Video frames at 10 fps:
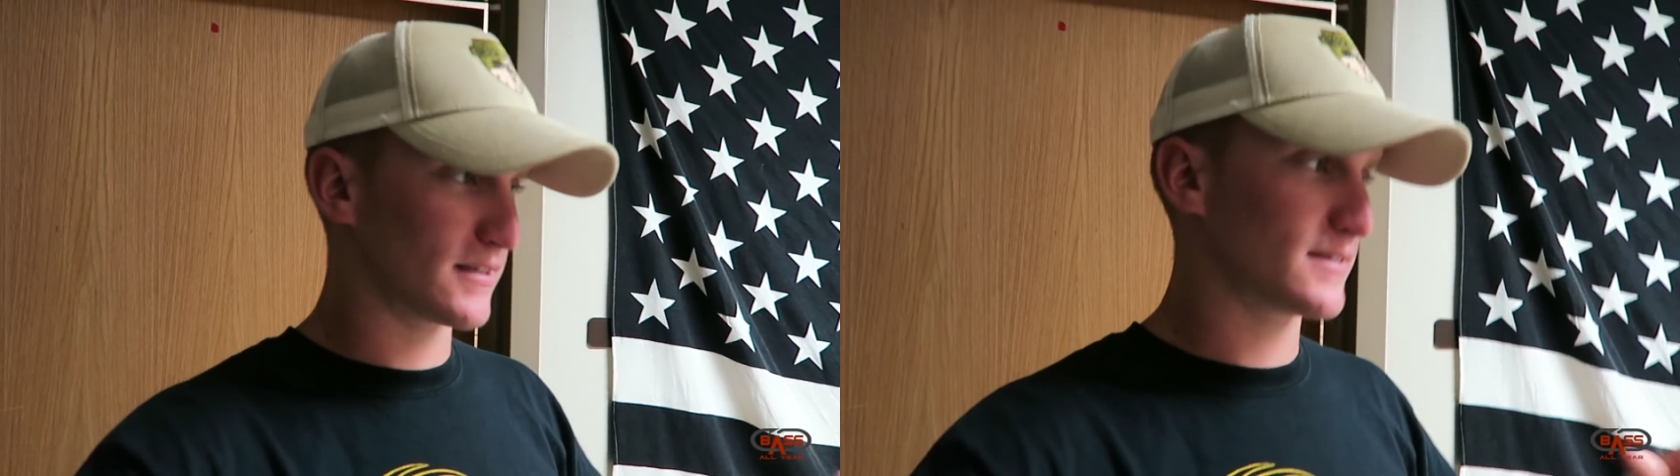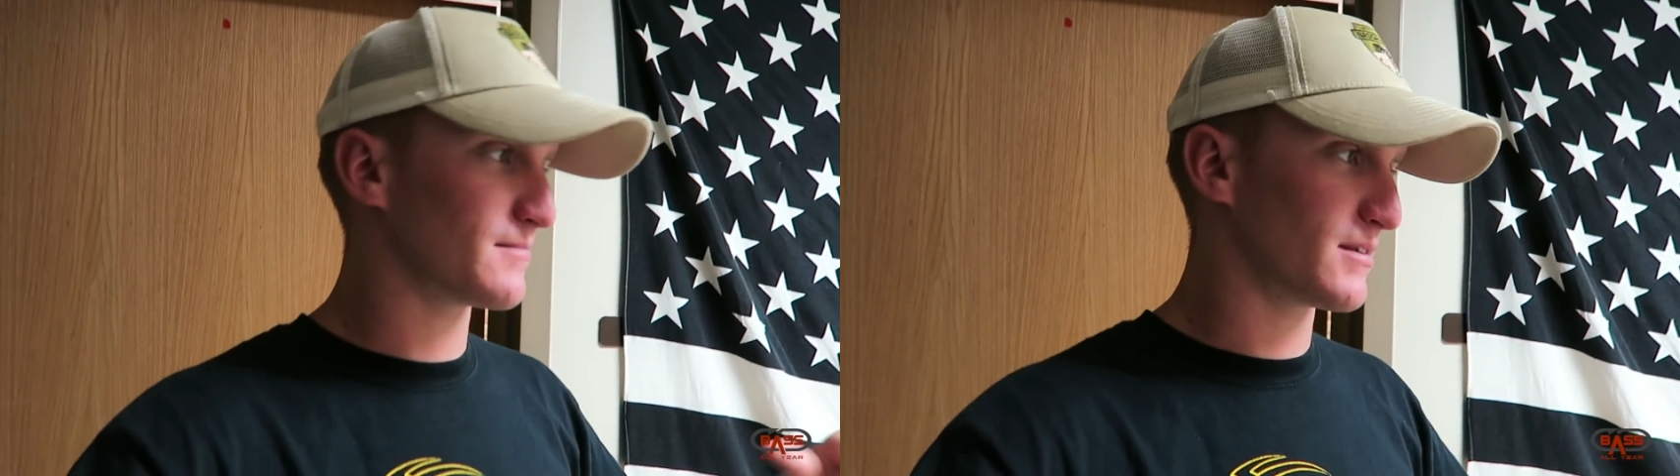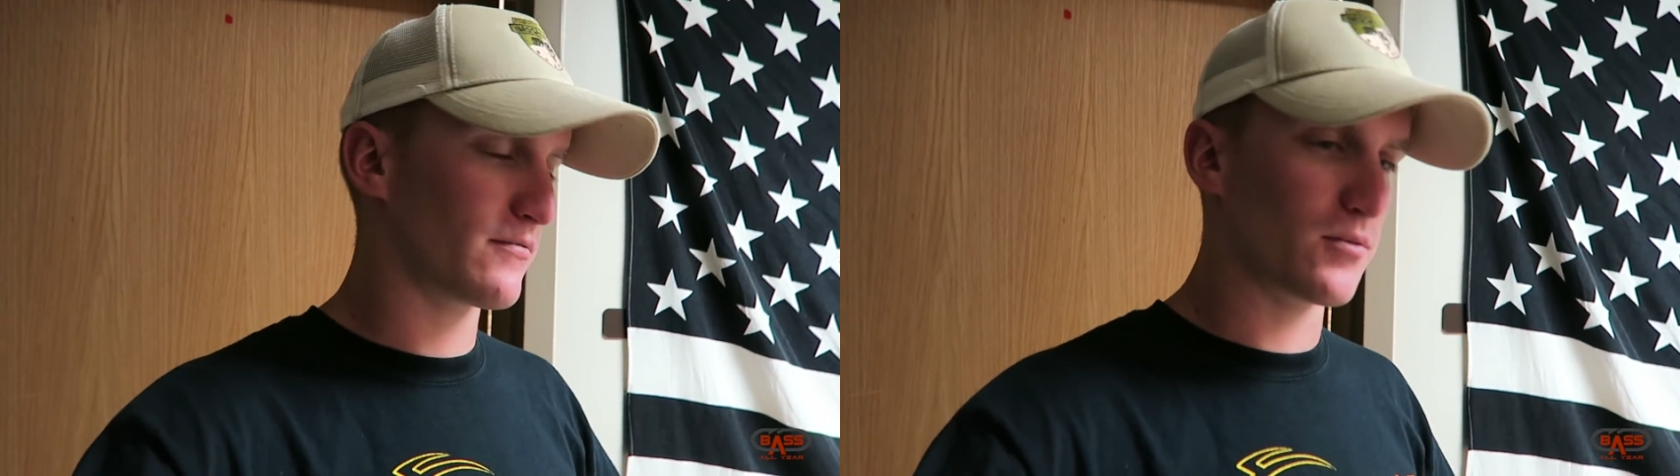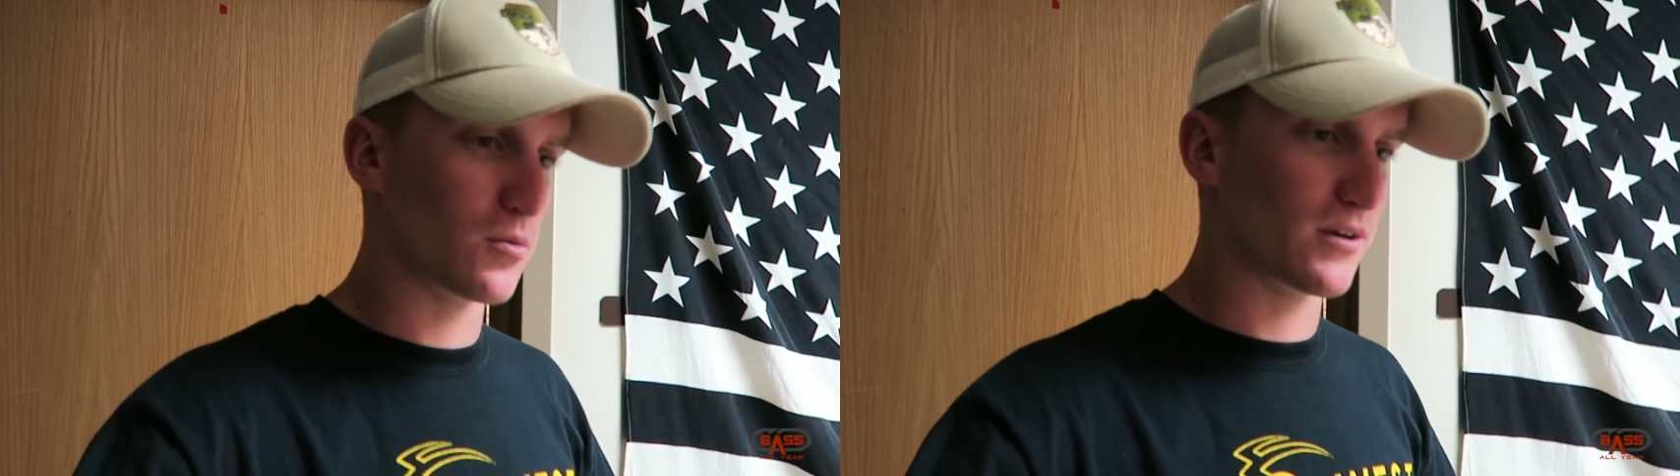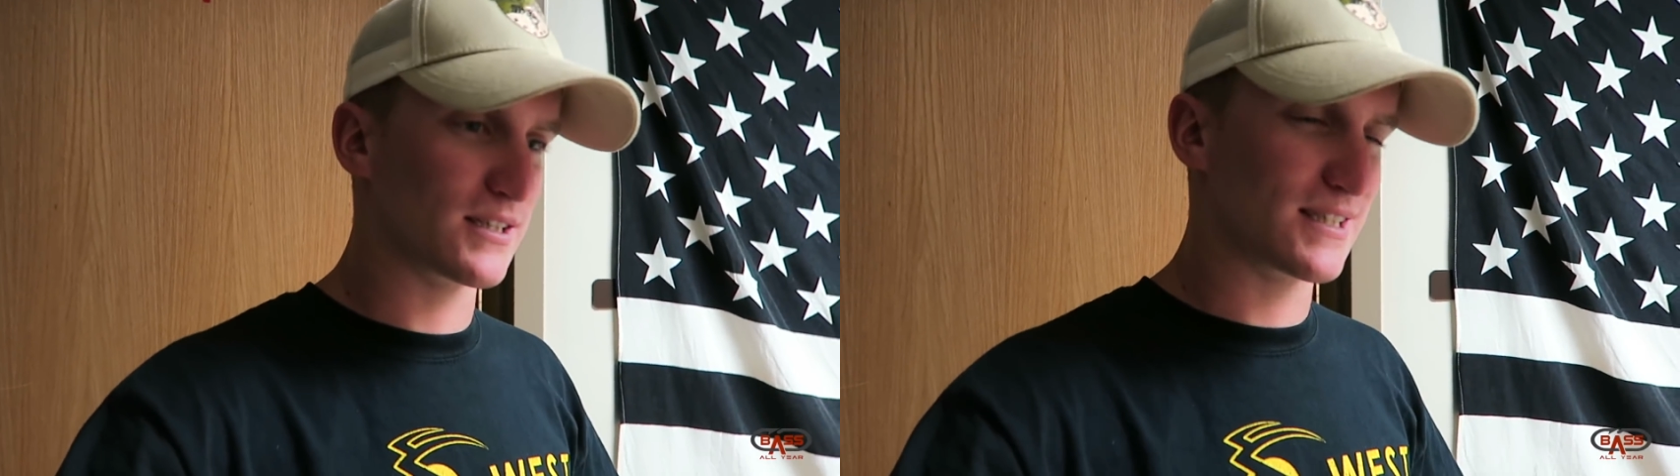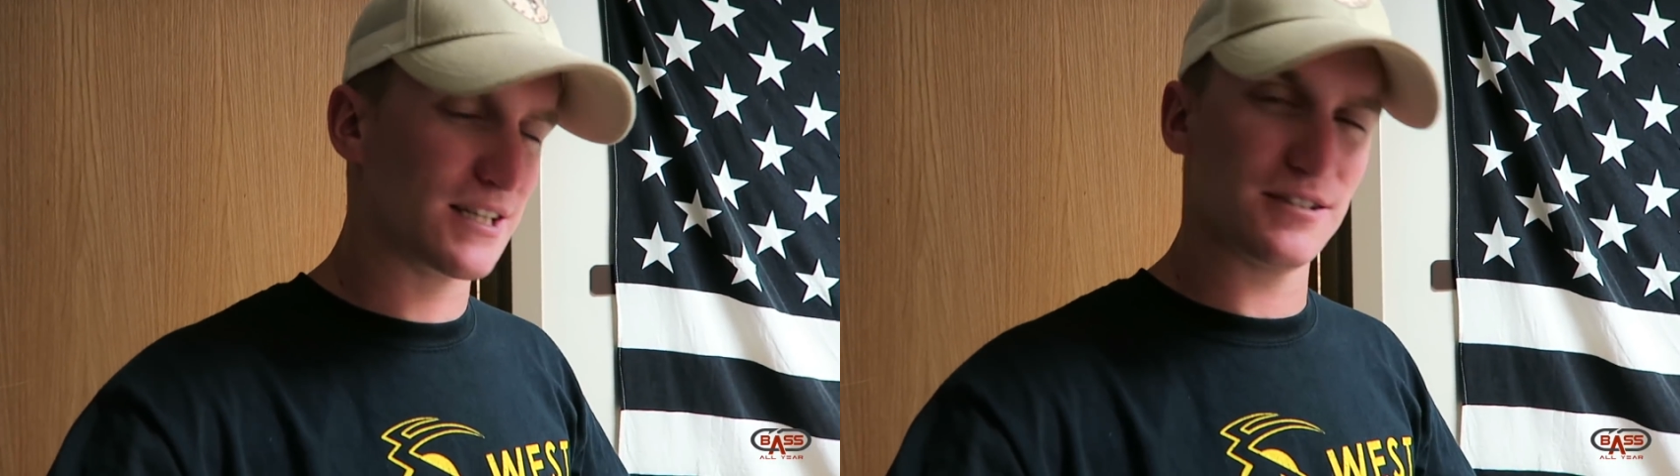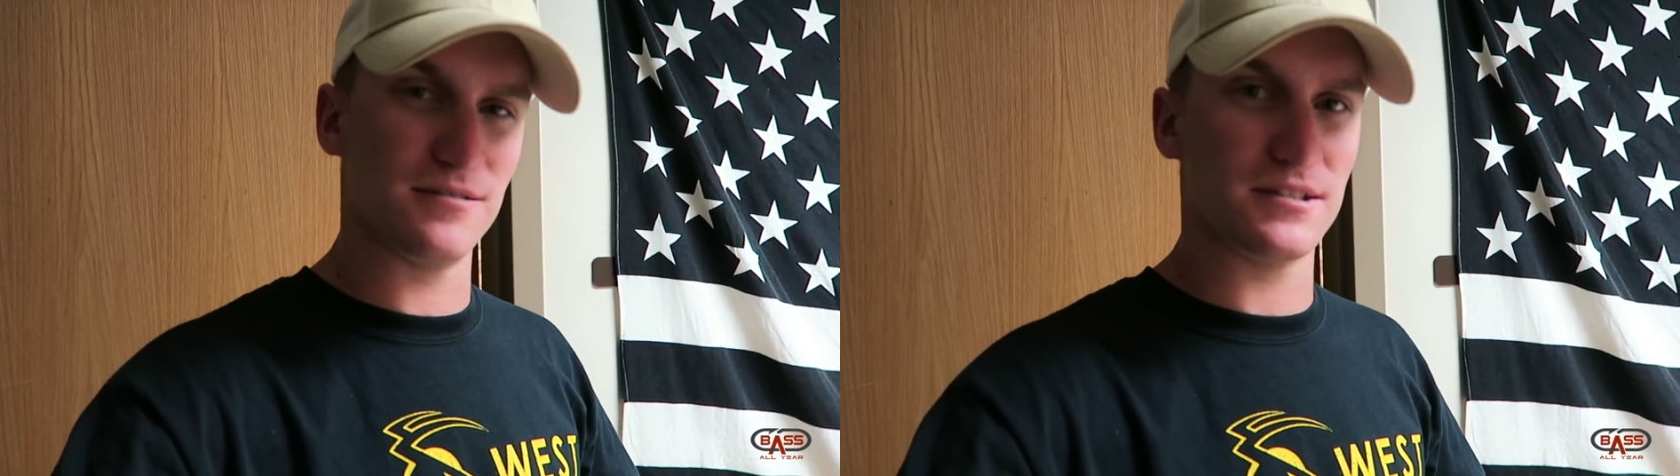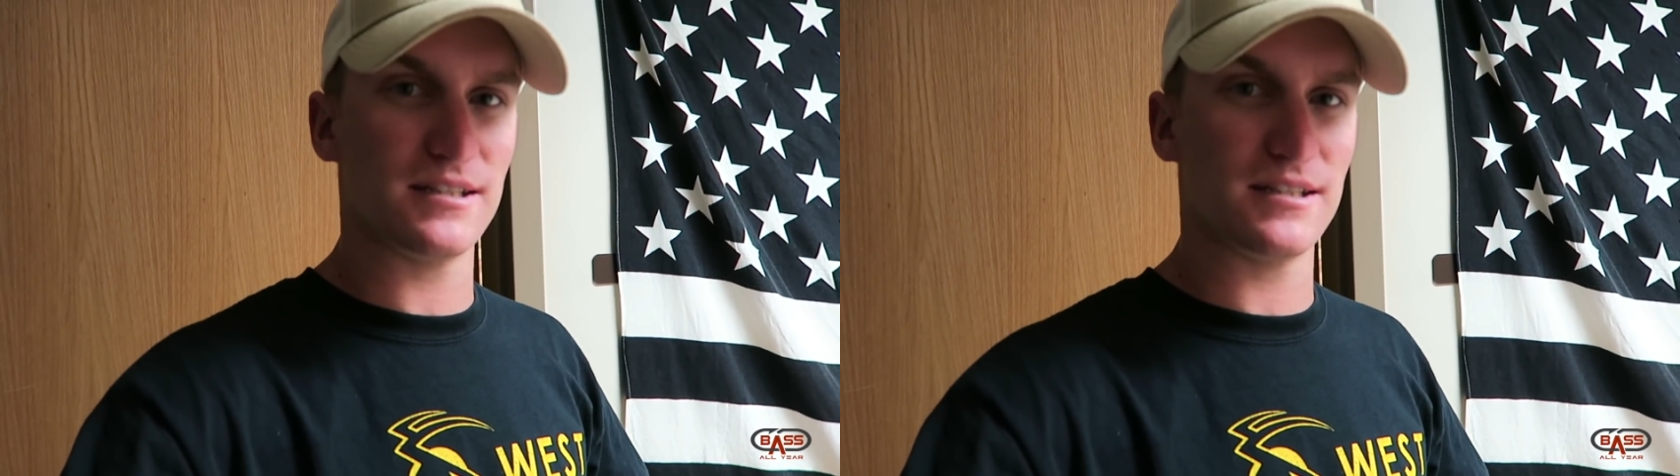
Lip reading: did some different organizational